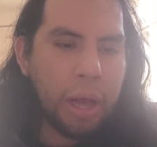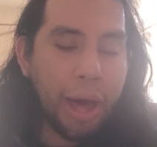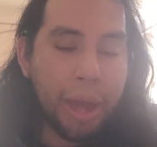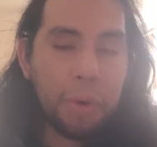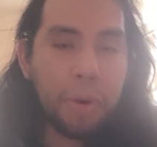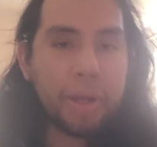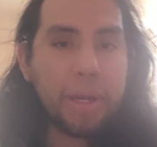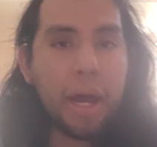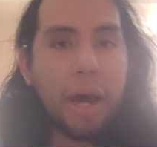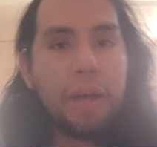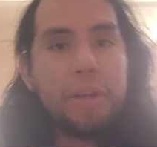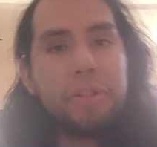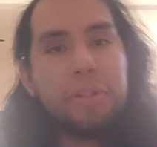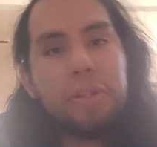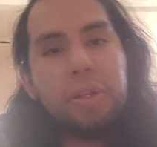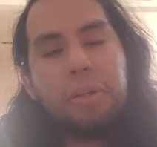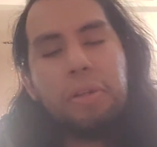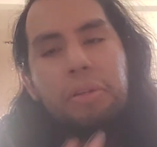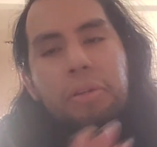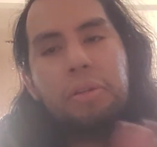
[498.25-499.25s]
Anyway,
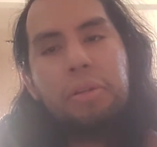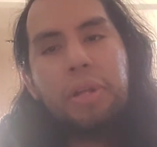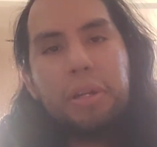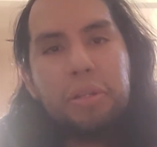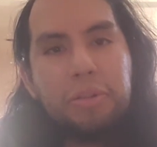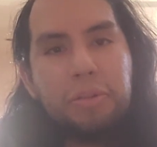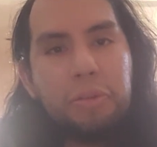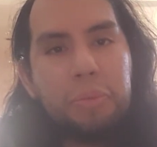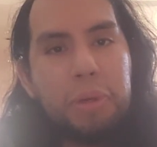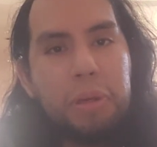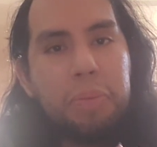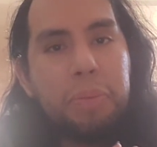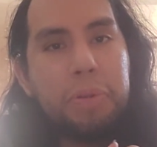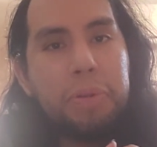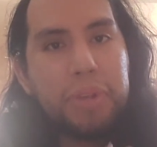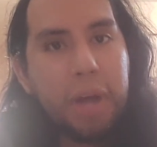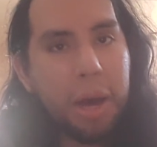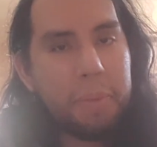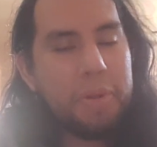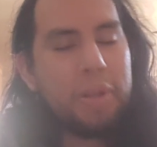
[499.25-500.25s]
guys, that is it for me.
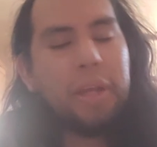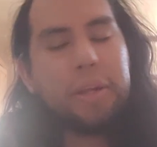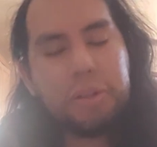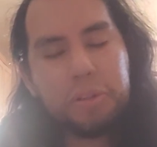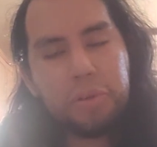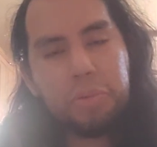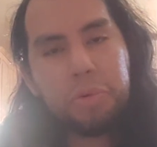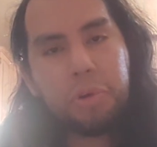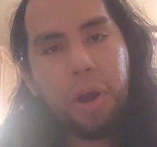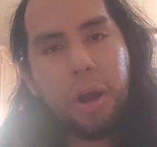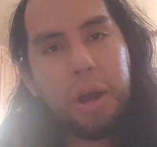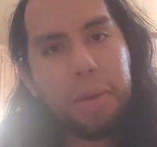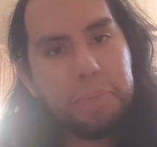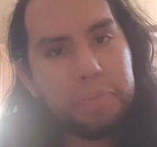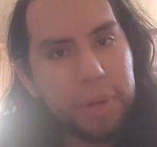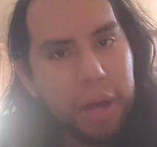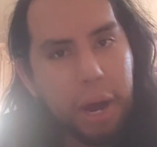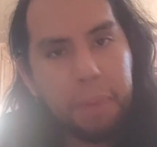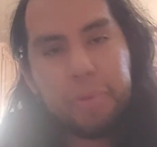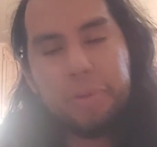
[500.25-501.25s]
Please comment, like, and
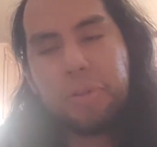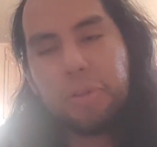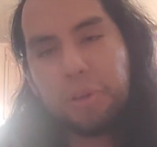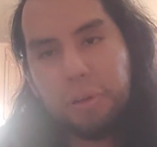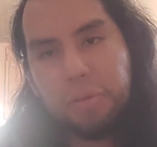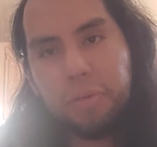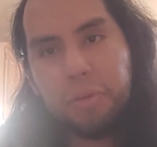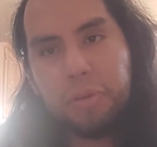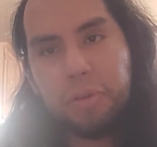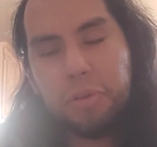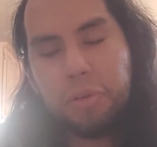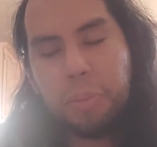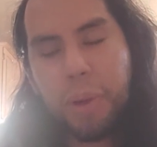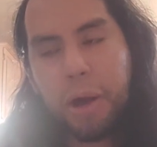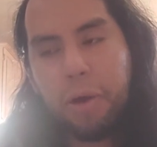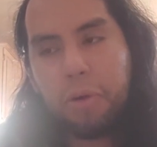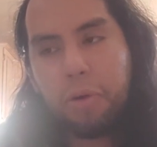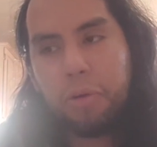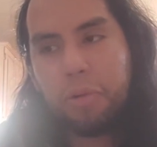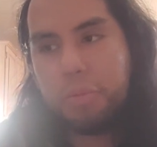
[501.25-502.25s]
subscribe. Comments are good for the YouTube
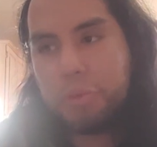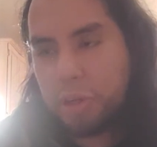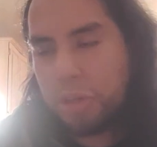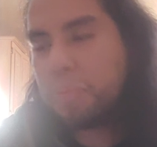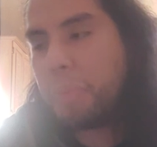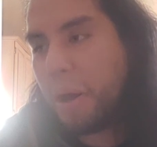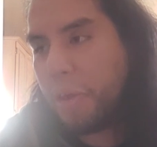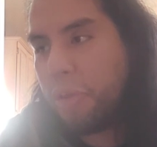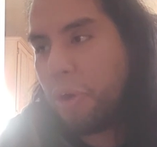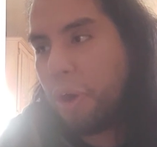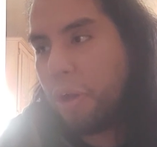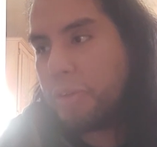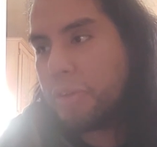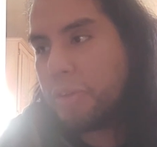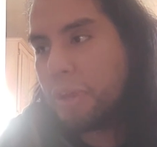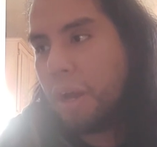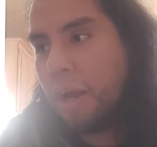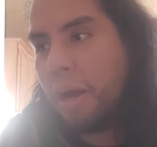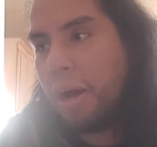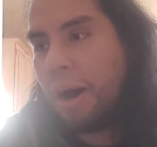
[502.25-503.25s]
algorithm. Just my
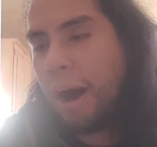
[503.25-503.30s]
thoughts.